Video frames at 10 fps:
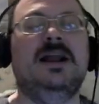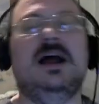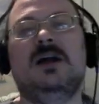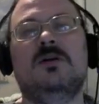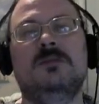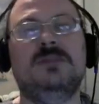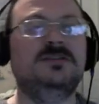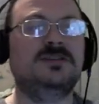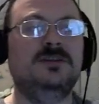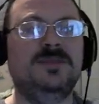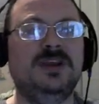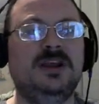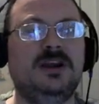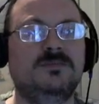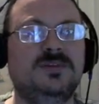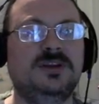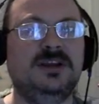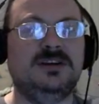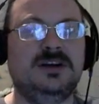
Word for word: I can pick up the Complete